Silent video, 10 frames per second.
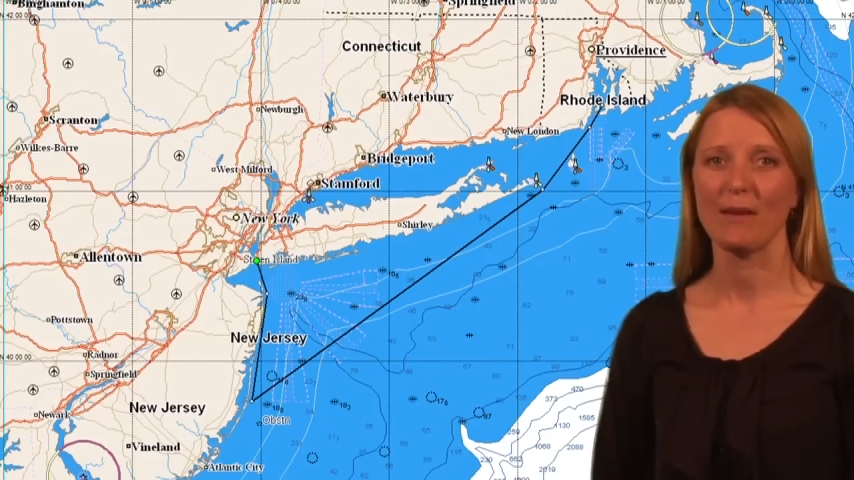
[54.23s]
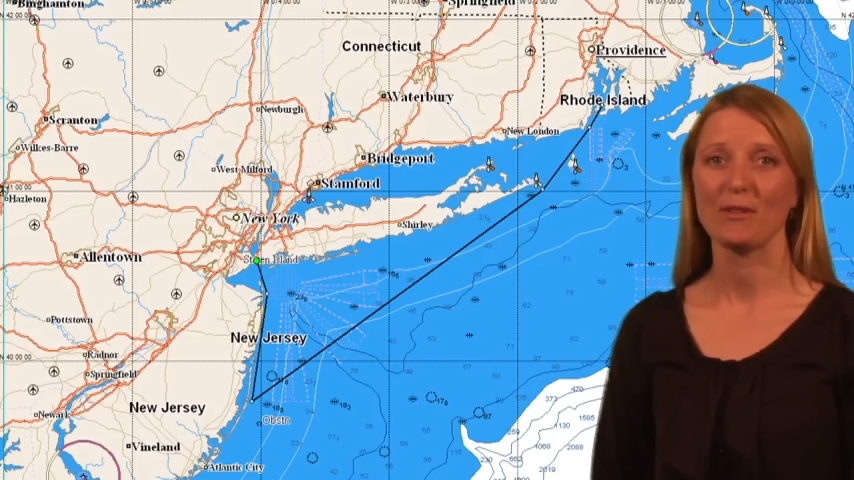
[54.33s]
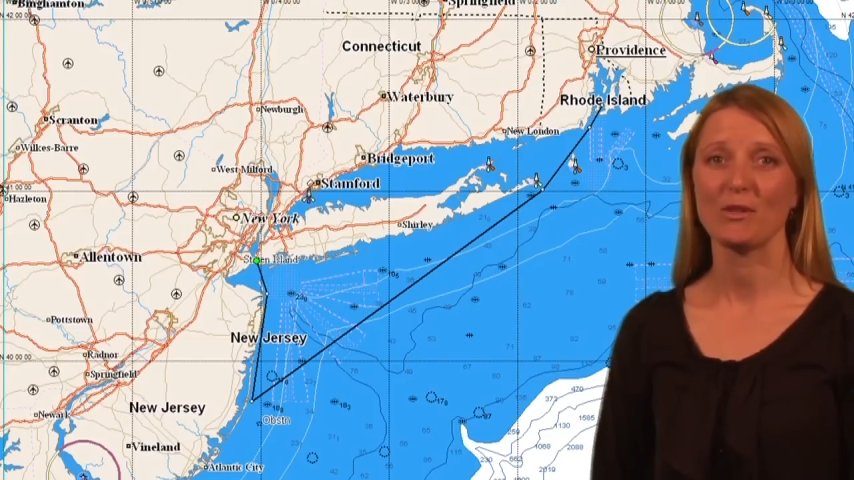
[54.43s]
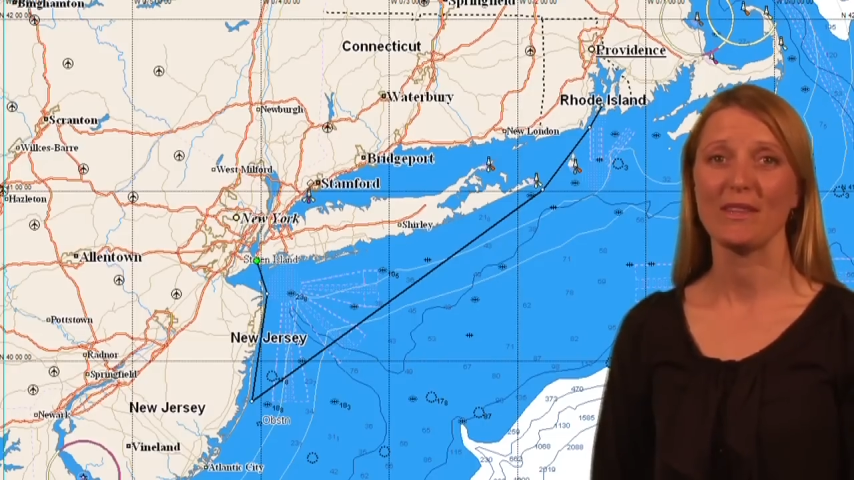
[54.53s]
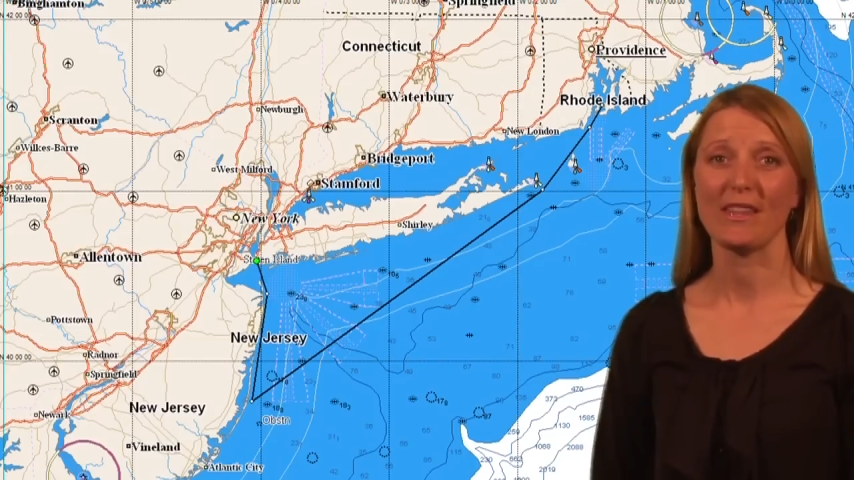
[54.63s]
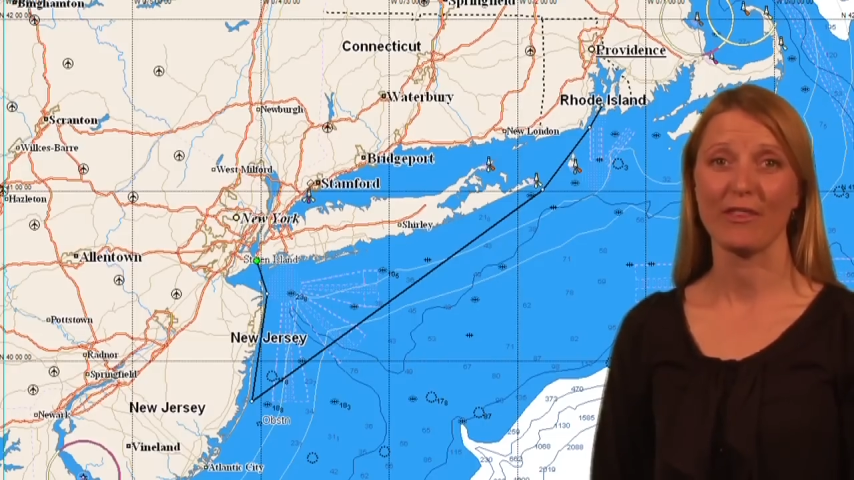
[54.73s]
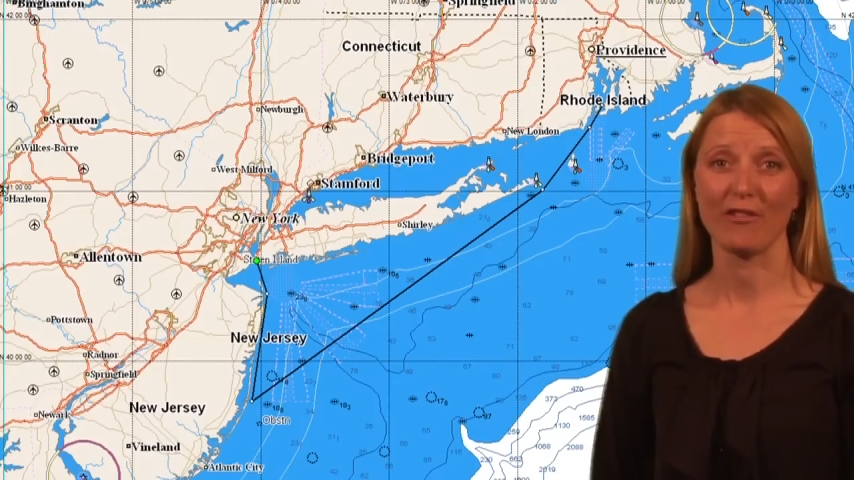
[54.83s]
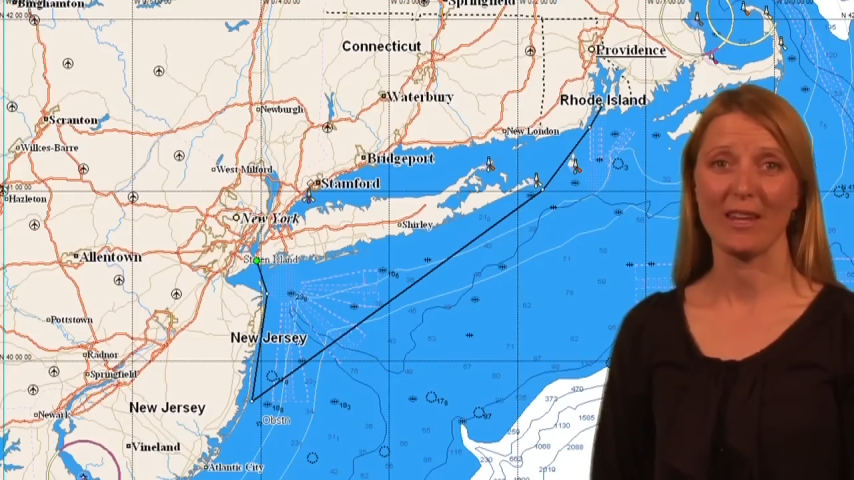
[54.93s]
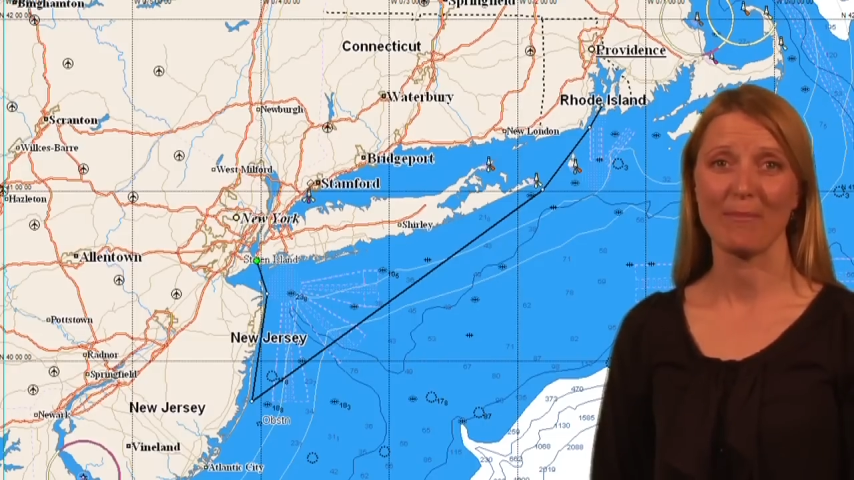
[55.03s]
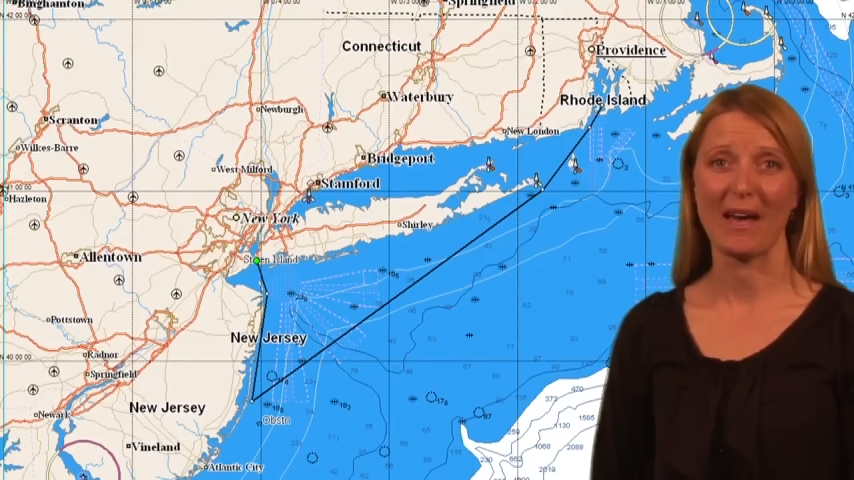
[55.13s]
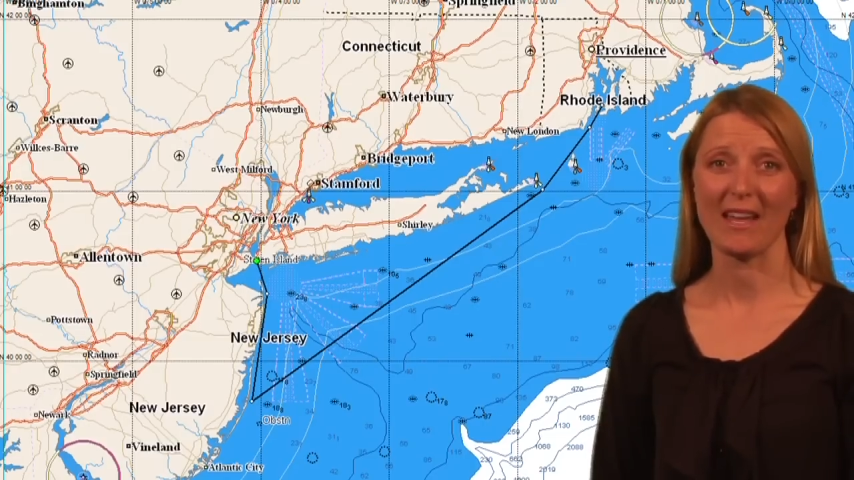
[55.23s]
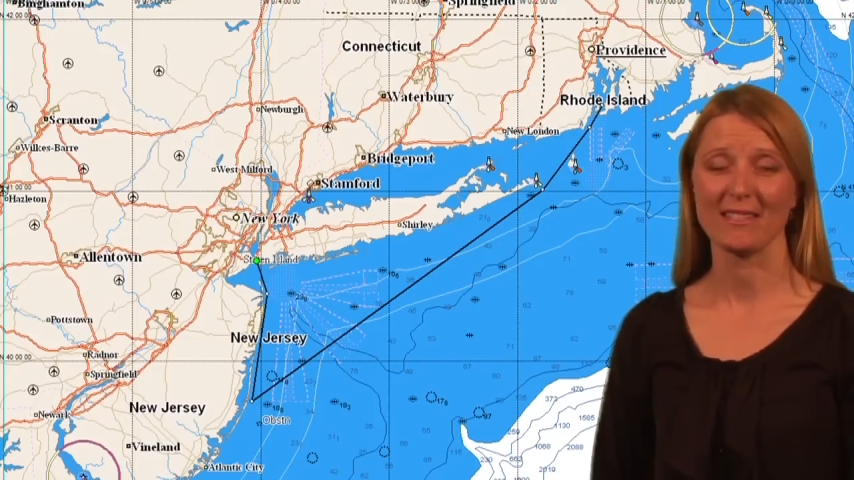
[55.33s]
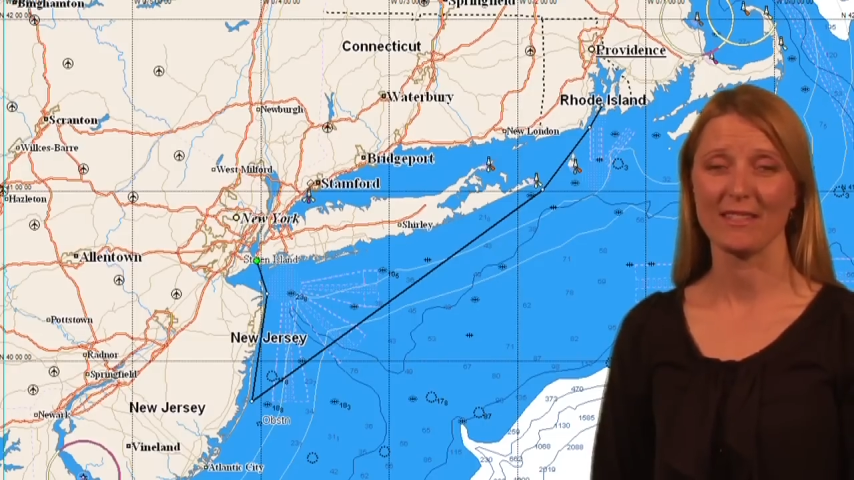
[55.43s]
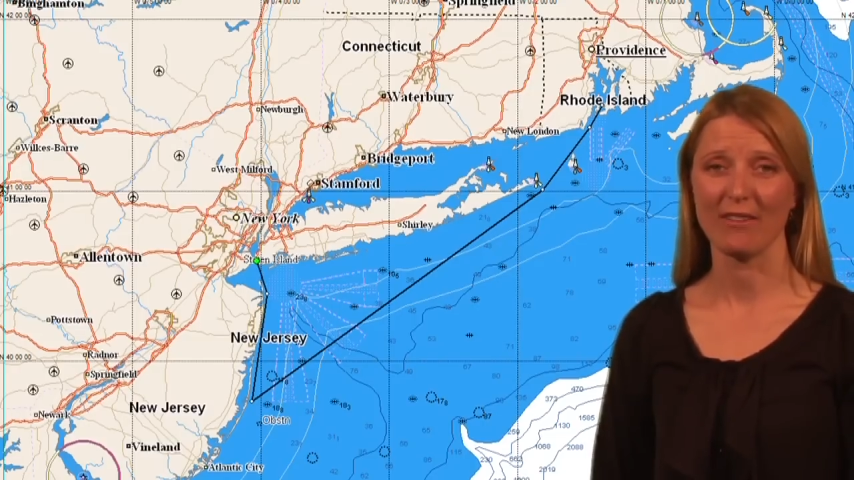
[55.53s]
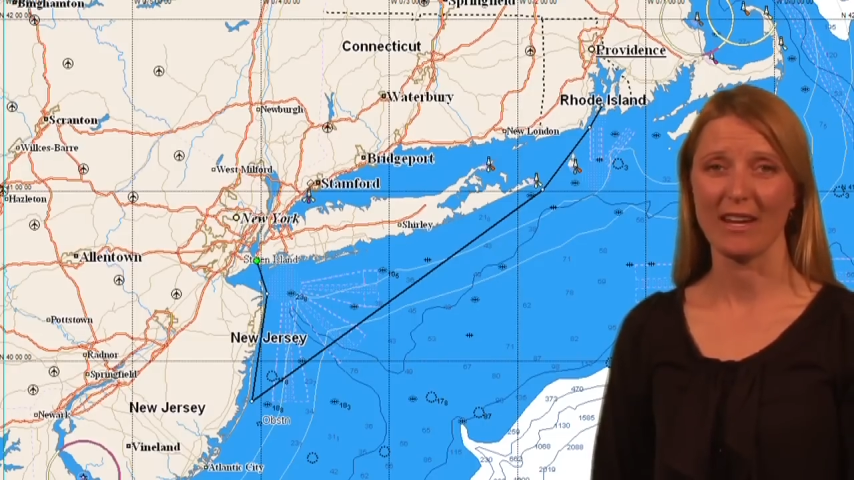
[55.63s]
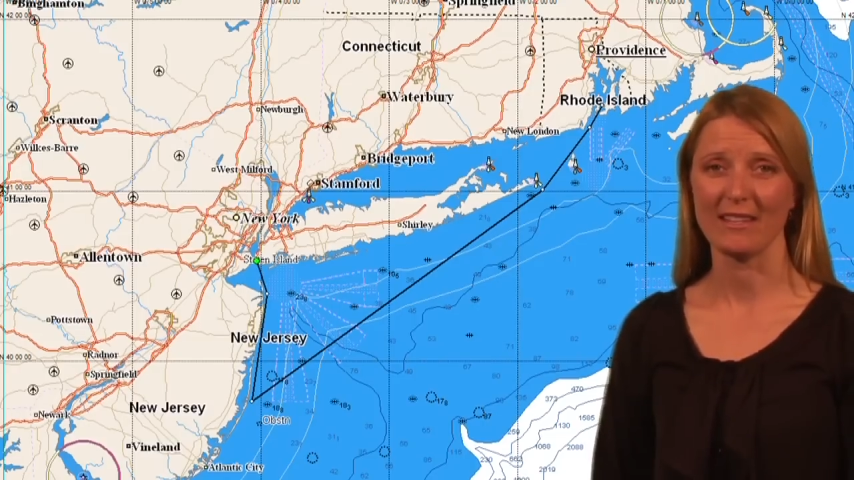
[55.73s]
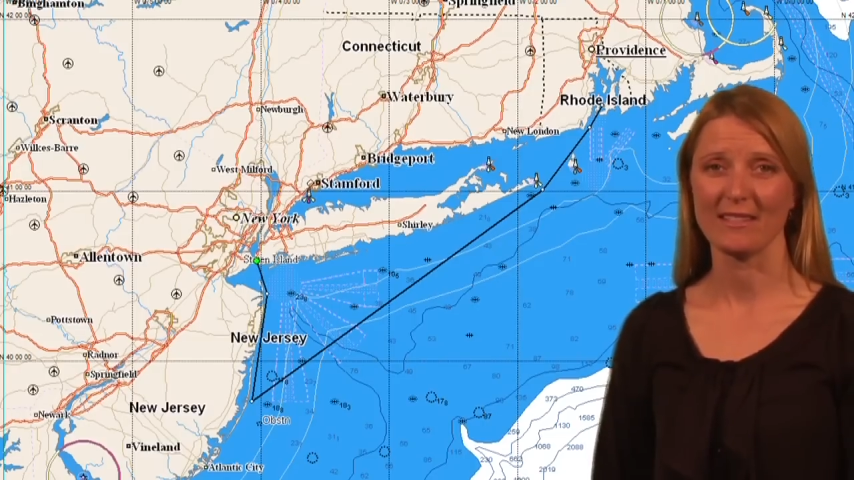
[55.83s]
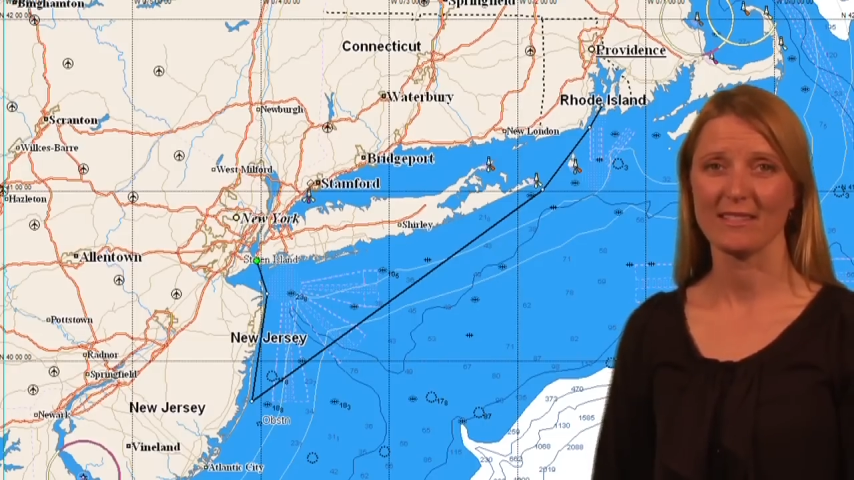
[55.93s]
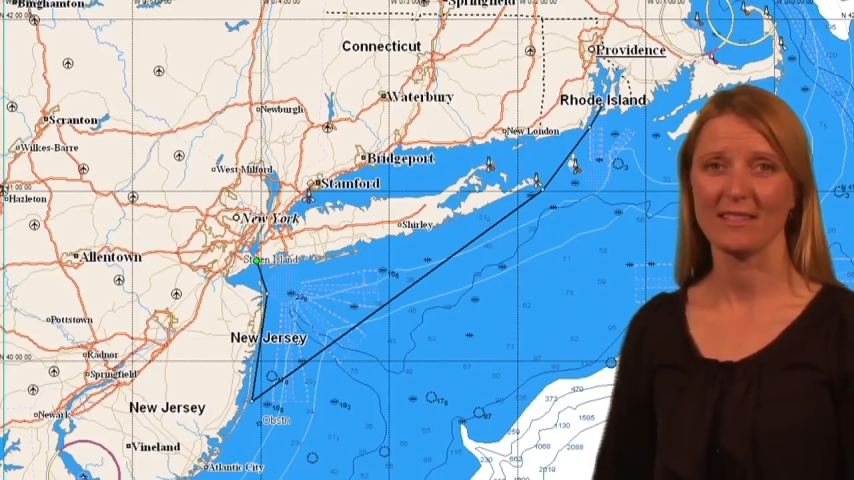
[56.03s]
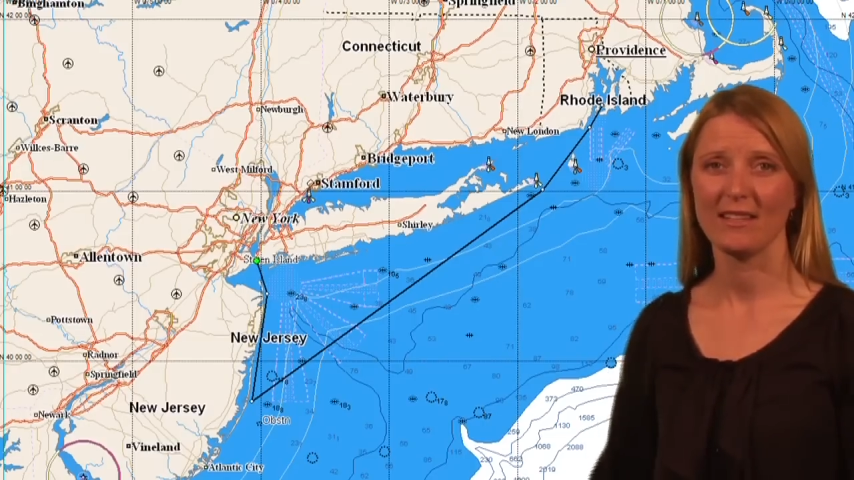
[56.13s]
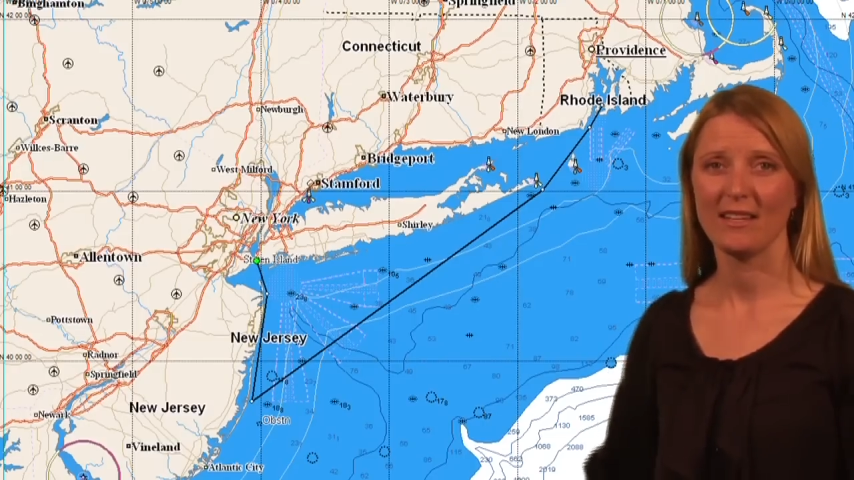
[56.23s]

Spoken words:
between the three parts of the race.